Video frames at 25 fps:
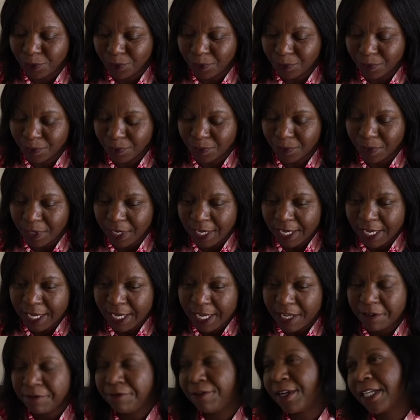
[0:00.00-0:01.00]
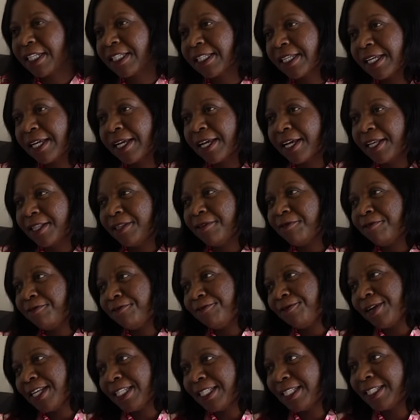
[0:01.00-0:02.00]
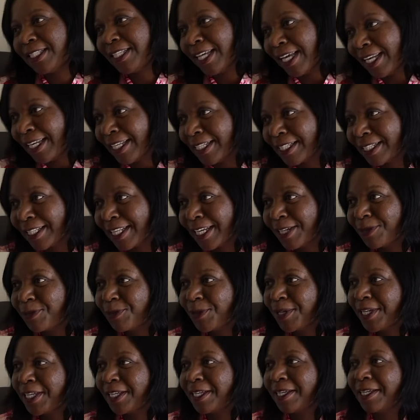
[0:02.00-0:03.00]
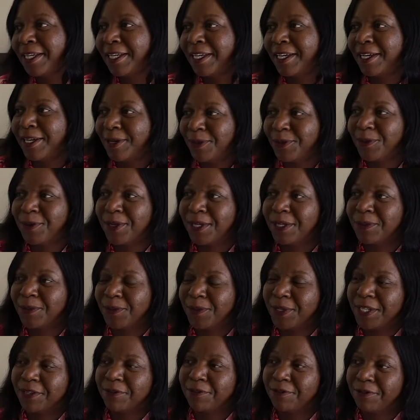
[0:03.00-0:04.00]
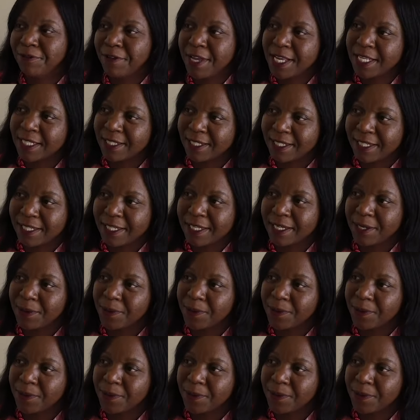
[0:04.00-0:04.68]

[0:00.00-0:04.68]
to, in fact, the first challenge that we faced